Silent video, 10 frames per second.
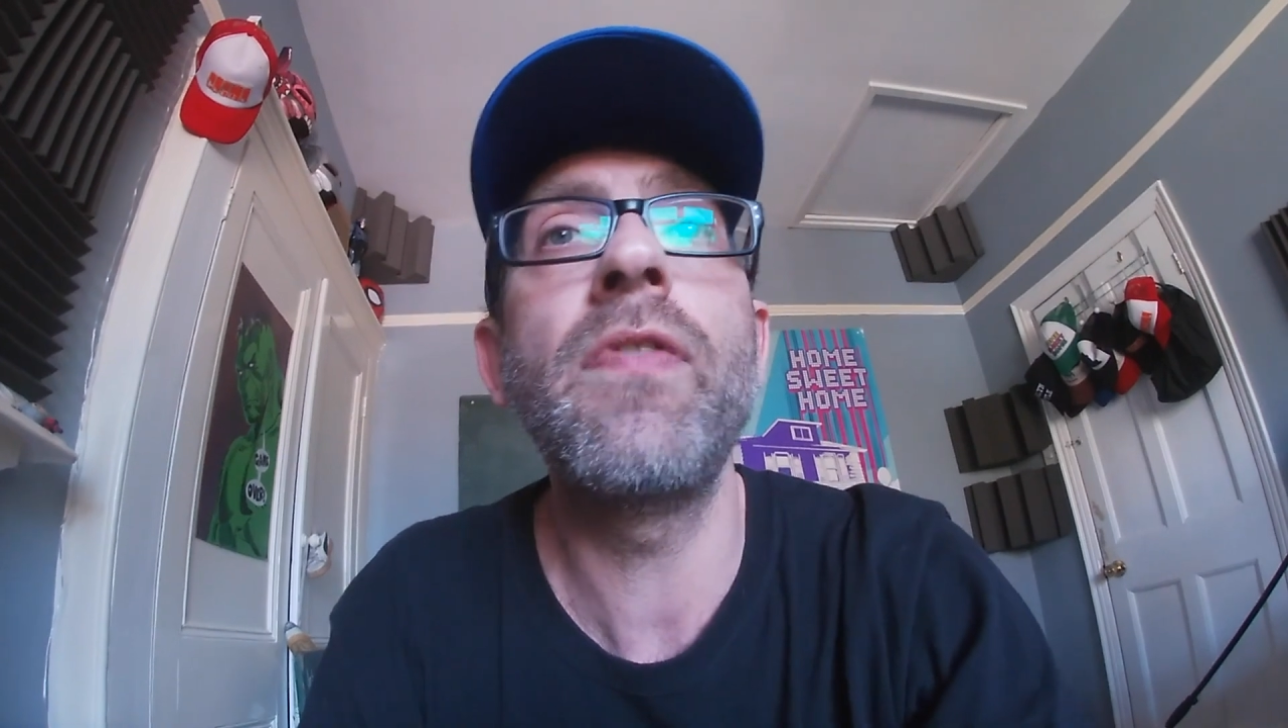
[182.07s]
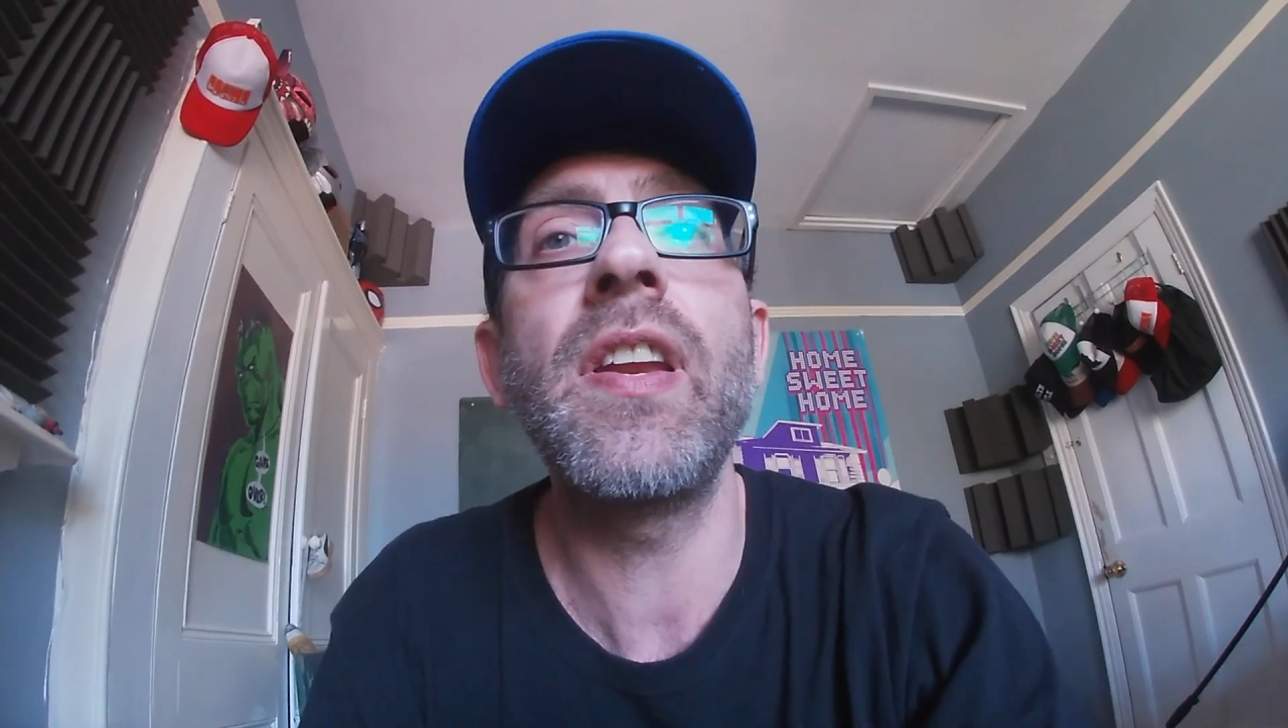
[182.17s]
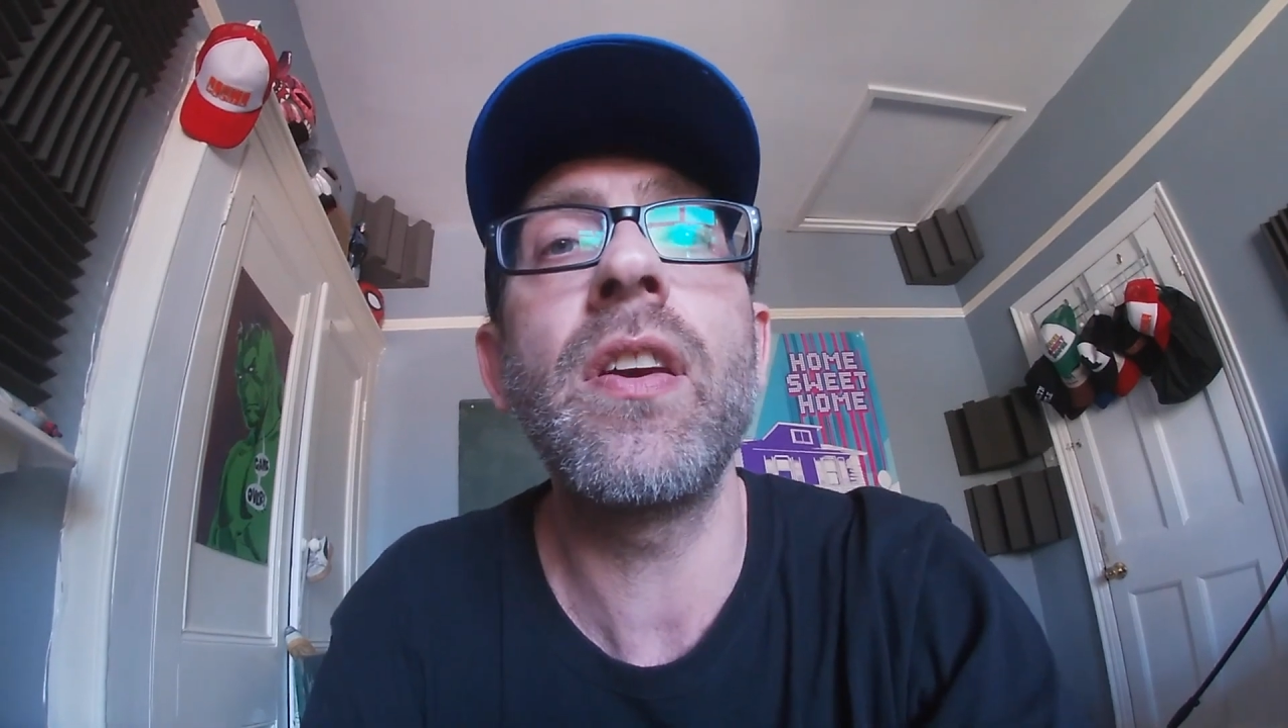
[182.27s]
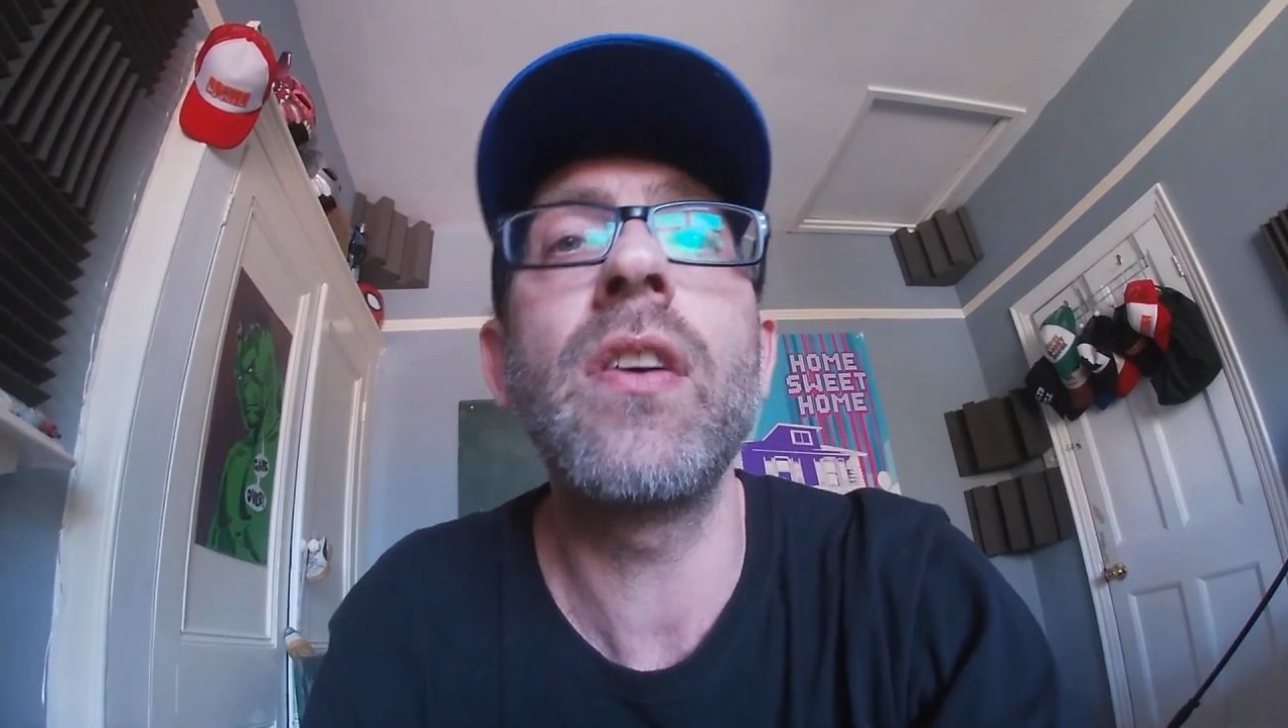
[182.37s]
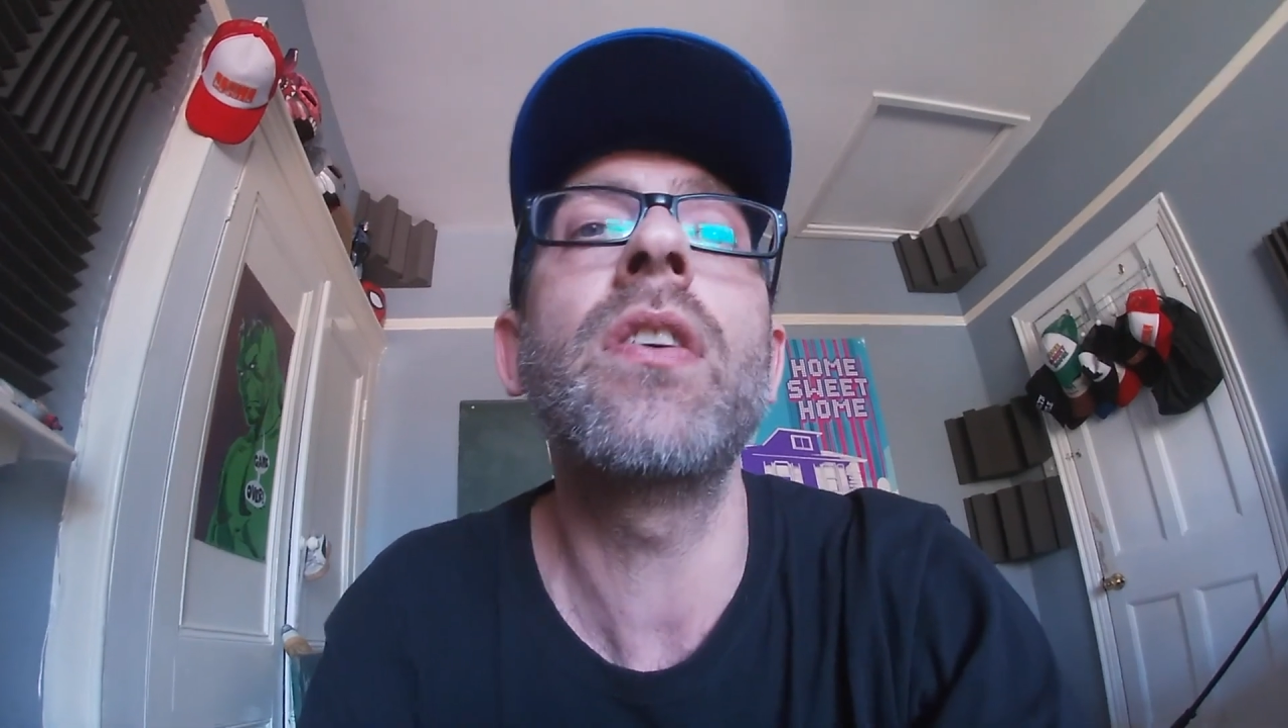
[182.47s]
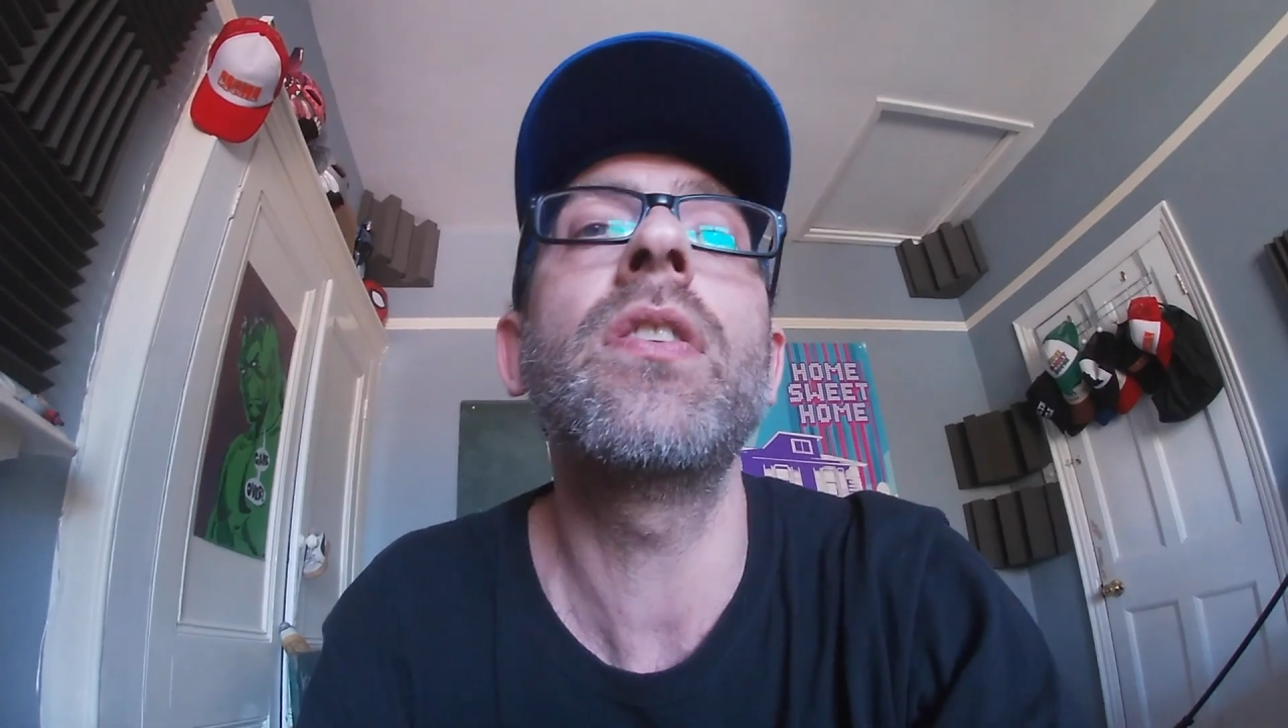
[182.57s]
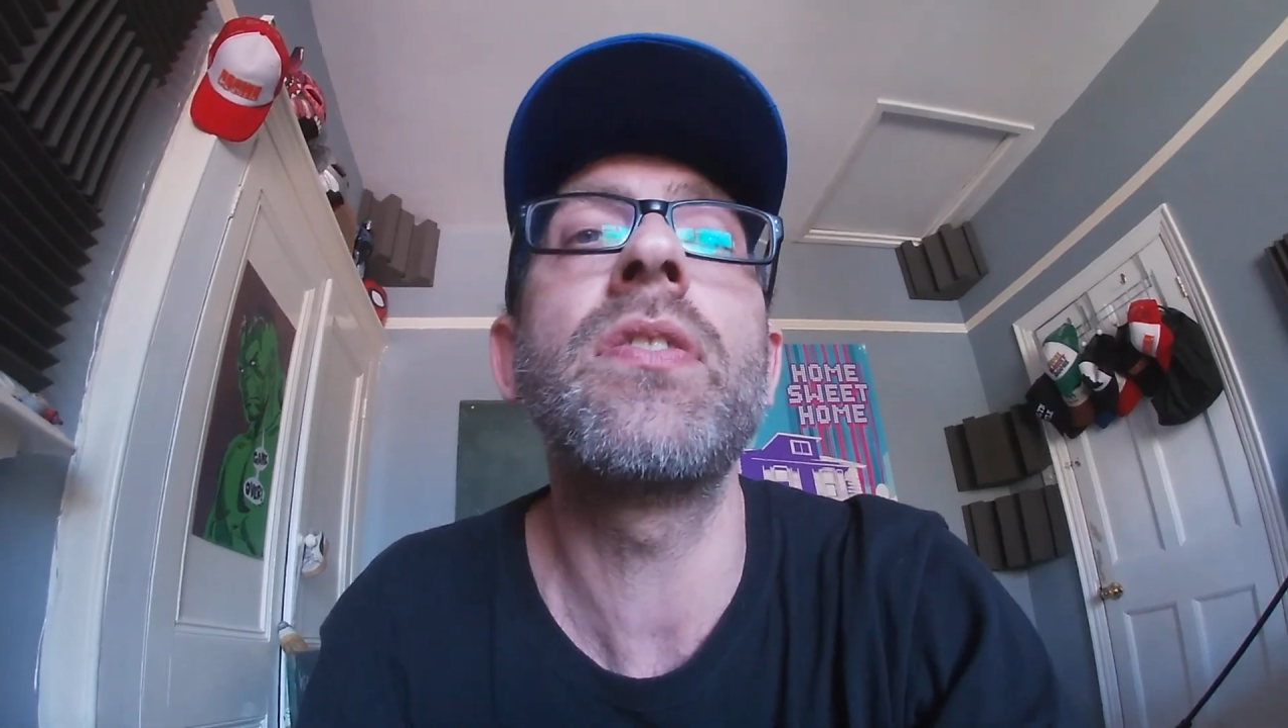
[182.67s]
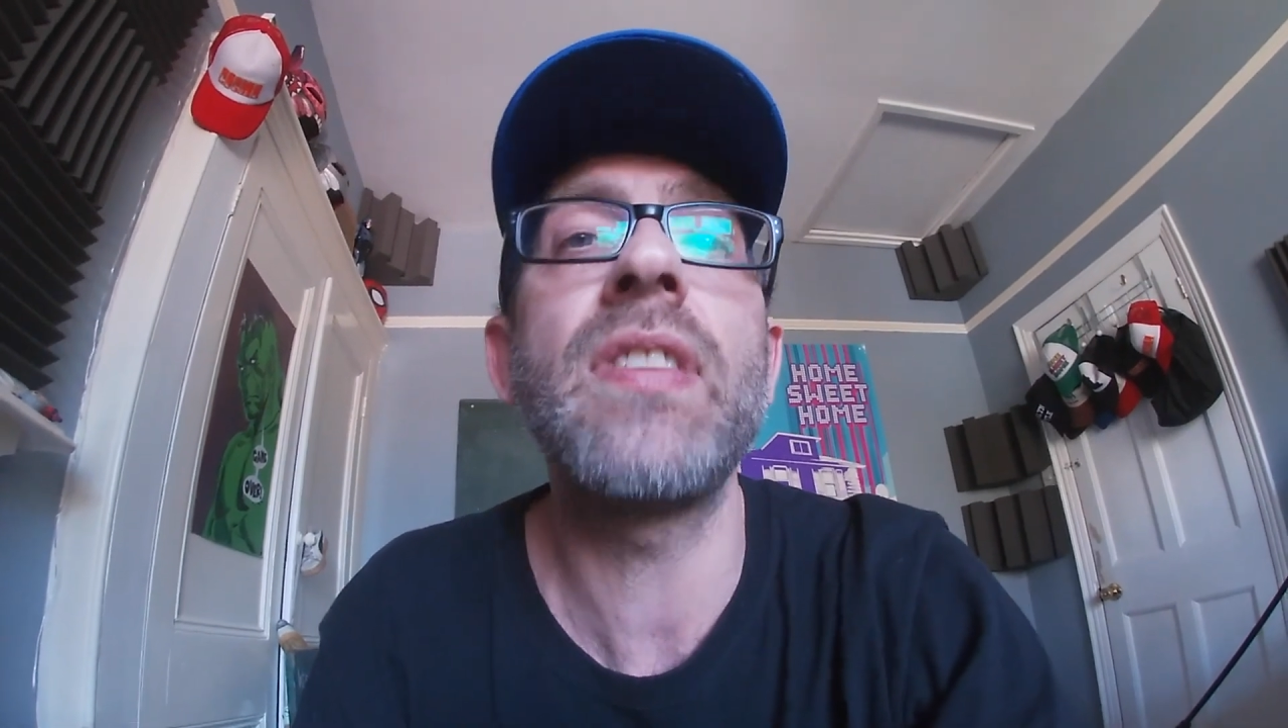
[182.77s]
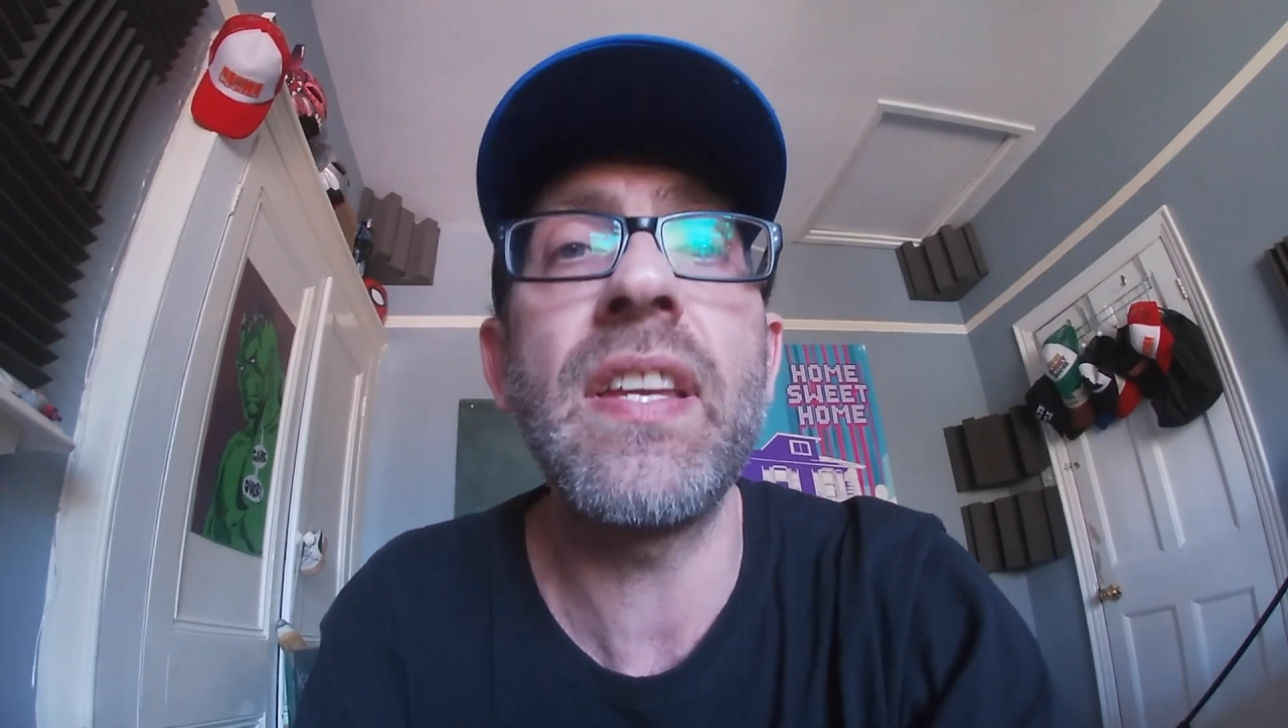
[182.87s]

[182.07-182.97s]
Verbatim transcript: videos,